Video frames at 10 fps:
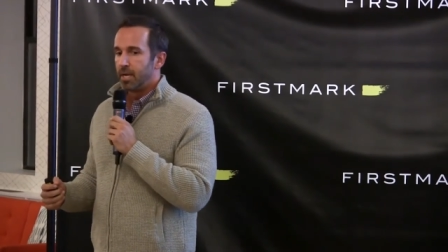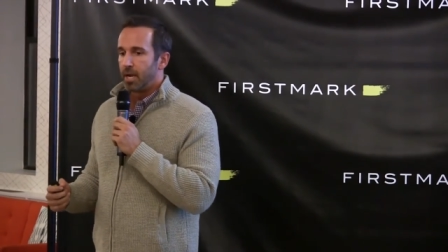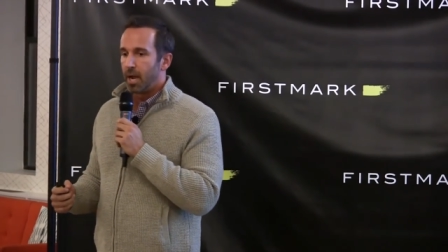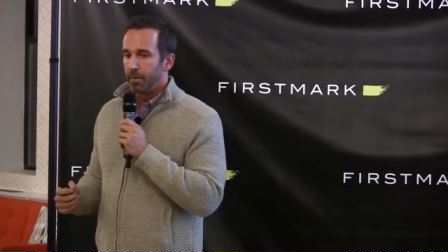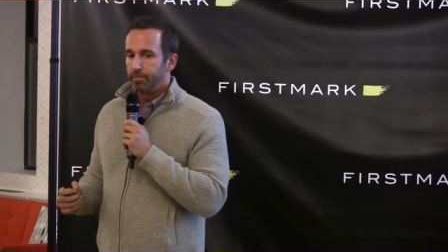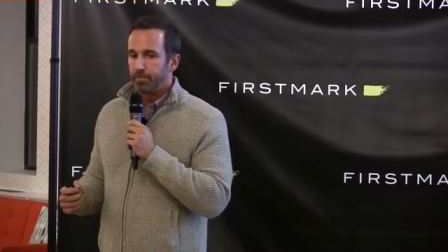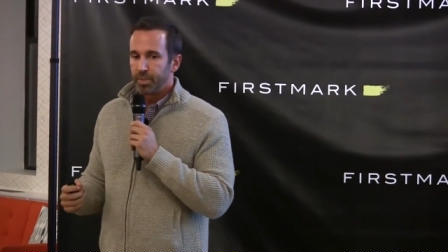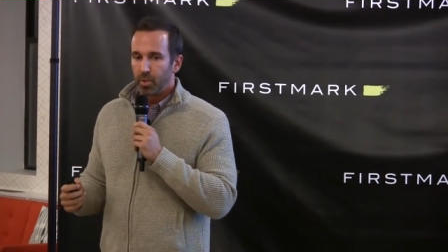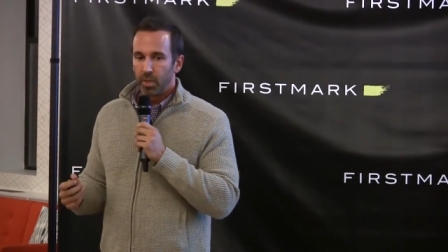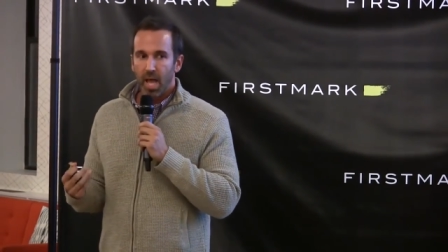Um,
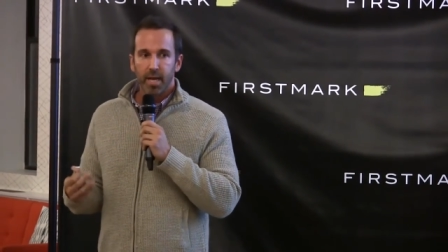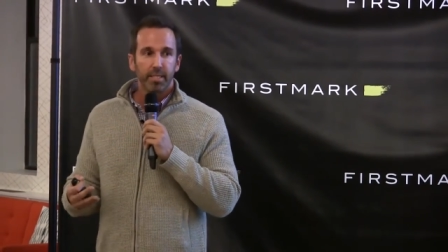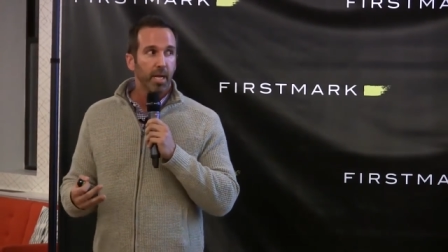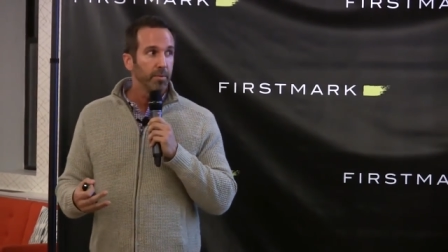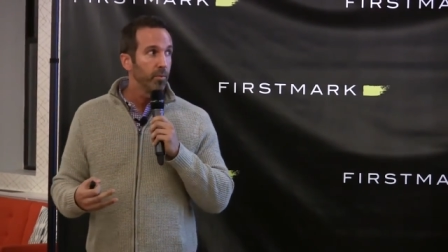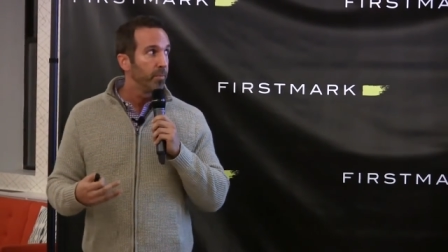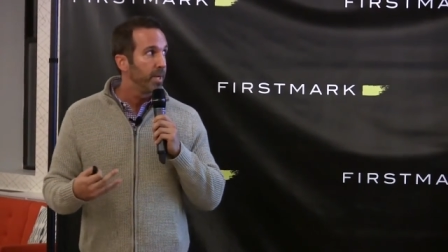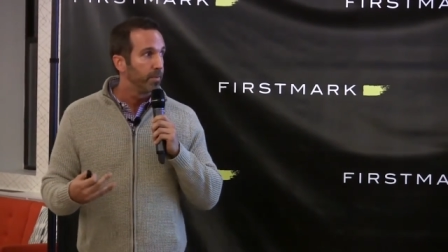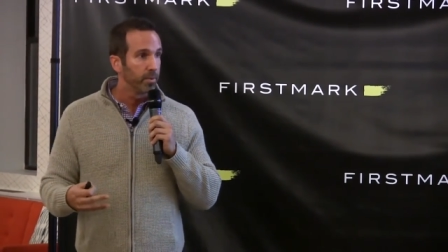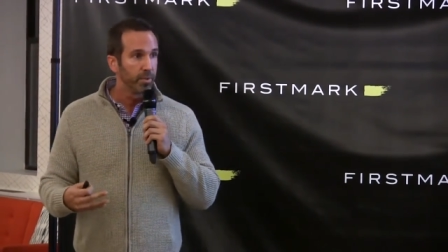so a lot of times what
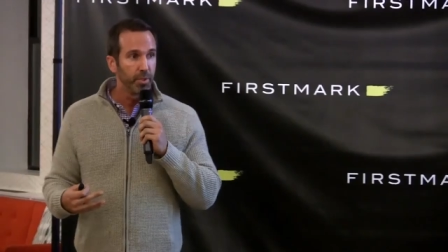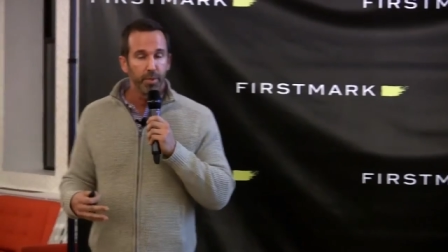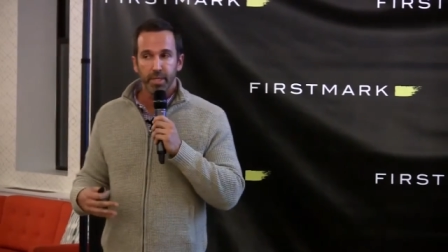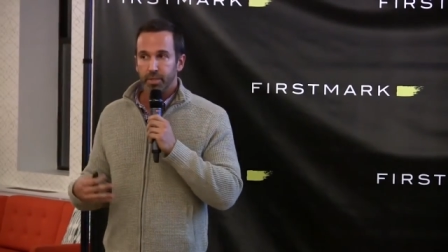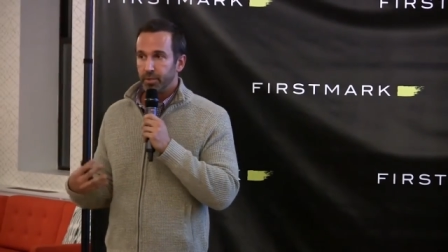people are doing is